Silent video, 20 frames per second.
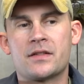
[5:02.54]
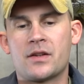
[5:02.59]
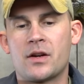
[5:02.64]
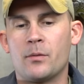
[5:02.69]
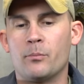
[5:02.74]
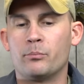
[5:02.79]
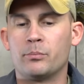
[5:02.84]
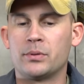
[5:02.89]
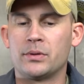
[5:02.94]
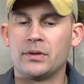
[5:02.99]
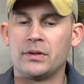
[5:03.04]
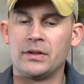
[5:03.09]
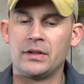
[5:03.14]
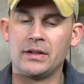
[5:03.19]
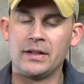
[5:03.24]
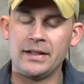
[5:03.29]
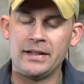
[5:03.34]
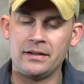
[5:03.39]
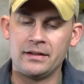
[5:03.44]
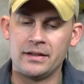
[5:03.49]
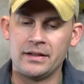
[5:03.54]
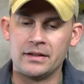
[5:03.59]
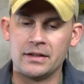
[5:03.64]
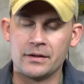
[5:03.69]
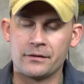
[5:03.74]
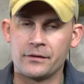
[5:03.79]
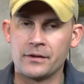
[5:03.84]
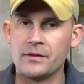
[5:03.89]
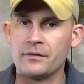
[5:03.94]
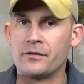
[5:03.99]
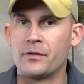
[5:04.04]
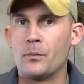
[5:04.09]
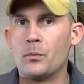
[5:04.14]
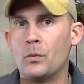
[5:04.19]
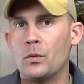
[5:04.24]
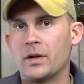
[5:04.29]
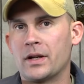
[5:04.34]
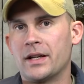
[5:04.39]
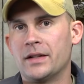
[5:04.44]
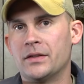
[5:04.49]
is completely different
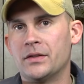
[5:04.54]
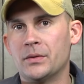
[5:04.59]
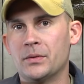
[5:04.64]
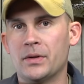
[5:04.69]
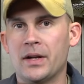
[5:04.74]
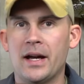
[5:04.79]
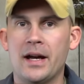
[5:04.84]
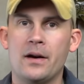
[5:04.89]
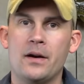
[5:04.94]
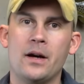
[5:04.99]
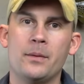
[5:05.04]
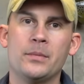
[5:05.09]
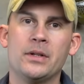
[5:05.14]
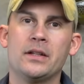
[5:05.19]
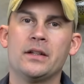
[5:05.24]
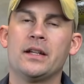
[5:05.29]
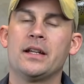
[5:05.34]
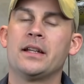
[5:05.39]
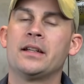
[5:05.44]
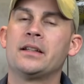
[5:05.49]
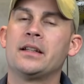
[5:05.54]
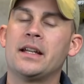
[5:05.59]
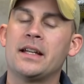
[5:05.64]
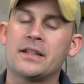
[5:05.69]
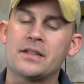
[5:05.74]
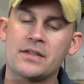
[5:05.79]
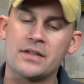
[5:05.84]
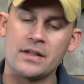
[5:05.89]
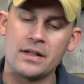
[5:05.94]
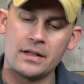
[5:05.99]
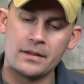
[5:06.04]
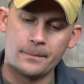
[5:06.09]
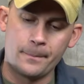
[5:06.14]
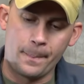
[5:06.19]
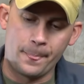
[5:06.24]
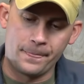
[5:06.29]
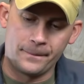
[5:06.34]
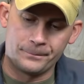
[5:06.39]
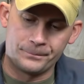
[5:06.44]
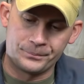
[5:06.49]
from what I do now. I mean, it's
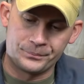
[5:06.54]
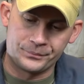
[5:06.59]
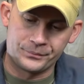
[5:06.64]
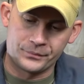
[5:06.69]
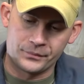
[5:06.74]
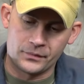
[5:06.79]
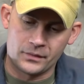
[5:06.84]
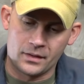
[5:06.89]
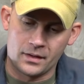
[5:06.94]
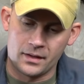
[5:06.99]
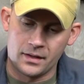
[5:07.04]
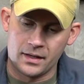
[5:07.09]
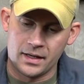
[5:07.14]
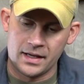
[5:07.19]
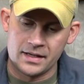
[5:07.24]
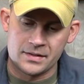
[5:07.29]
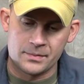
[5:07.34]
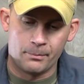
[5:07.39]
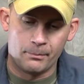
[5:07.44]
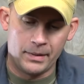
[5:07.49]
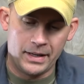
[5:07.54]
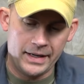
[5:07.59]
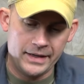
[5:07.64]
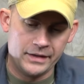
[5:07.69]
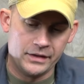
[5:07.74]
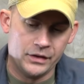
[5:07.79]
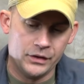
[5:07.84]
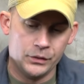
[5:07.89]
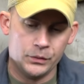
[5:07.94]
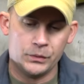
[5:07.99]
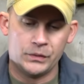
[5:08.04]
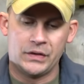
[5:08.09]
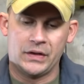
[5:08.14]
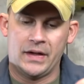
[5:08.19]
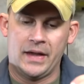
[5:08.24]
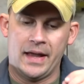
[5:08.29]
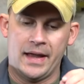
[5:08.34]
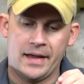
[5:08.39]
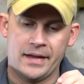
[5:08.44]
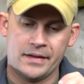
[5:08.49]
as minute
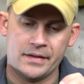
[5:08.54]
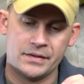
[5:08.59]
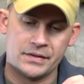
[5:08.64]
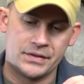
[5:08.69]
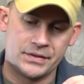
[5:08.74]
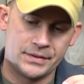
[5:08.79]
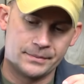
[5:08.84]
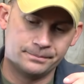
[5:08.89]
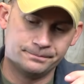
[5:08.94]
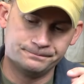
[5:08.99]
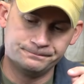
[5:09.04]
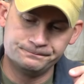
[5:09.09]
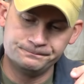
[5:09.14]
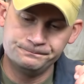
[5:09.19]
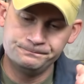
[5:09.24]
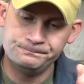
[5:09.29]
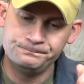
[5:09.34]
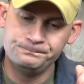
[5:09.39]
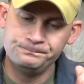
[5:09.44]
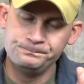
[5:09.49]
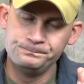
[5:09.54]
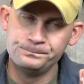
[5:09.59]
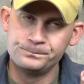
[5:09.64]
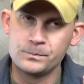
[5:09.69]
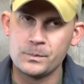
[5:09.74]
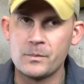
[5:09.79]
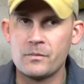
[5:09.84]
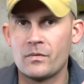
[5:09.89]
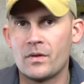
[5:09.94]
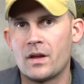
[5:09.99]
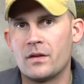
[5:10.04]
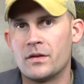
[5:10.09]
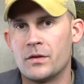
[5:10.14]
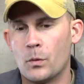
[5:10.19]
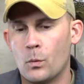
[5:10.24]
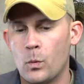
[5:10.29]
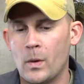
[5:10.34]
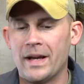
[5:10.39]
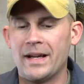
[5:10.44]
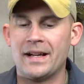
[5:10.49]
as
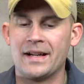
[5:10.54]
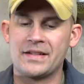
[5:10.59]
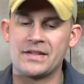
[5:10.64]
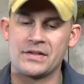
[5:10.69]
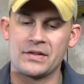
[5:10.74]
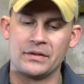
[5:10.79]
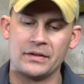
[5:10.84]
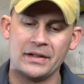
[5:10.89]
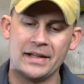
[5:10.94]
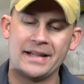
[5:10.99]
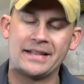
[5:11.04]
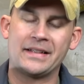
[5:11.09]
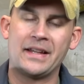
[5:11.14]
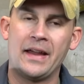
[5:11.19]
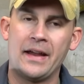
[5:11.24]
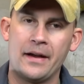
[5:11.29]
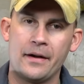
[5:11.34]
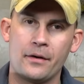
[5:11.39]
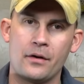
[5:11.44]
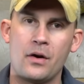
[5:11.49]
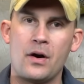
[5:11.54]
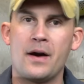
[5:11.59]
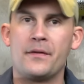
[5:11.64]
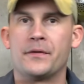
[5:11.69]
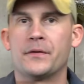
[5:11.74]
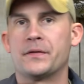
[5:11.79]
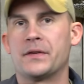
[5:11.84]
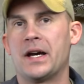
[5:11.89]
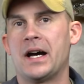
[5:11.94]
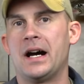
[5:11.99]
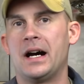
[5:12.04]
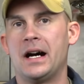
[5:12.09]
the way I select hair off of the